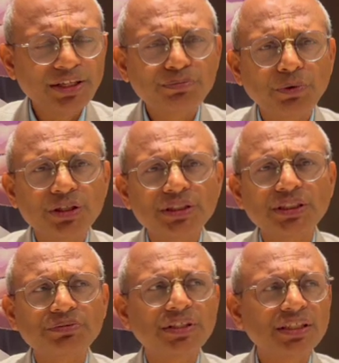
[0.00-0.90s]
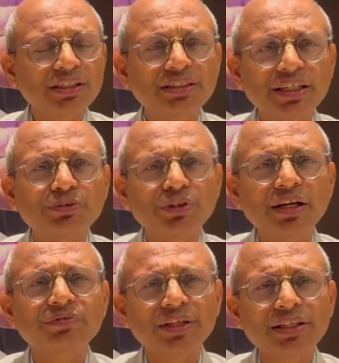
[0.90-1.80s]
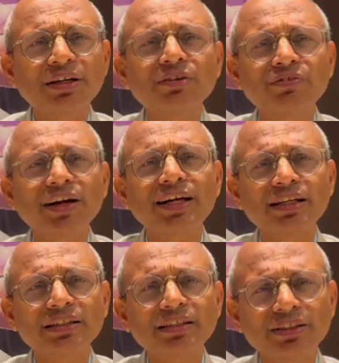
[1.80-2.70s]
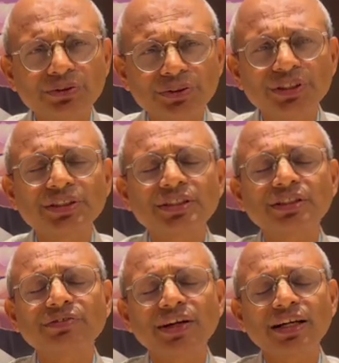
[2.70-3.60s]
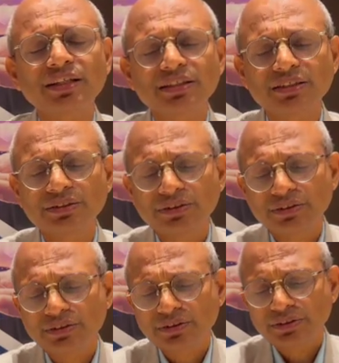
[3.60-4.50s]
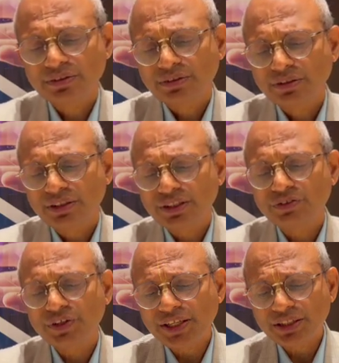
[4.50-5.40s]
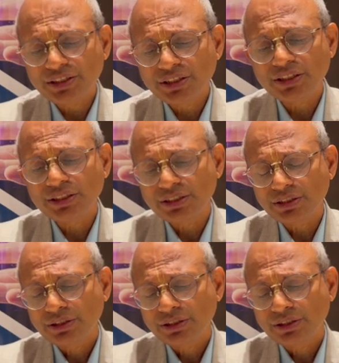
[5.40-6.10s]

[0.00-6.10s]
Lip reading: positive thing is that we have very young faculty, enthusiastic faculty. It is very easy,